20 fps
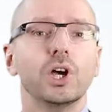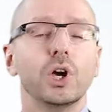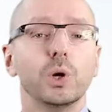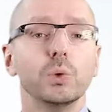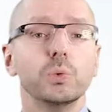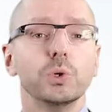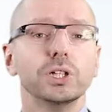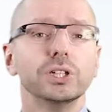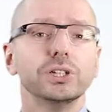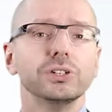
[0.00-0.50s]
A
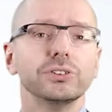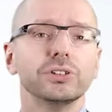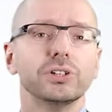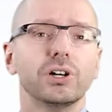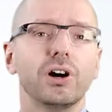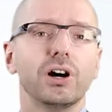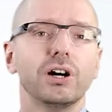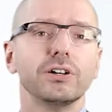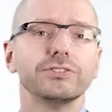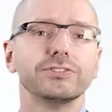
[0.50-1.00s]
world
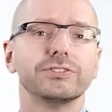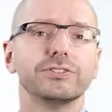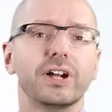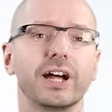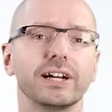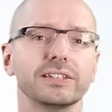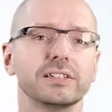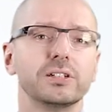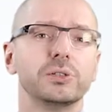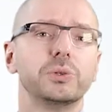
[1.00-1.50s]
of
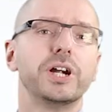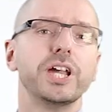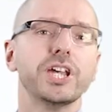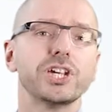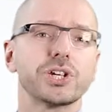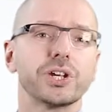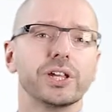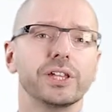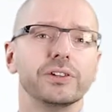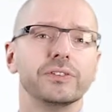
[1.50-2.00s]

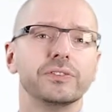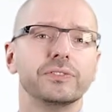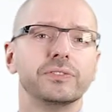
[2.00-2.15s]
acceleration,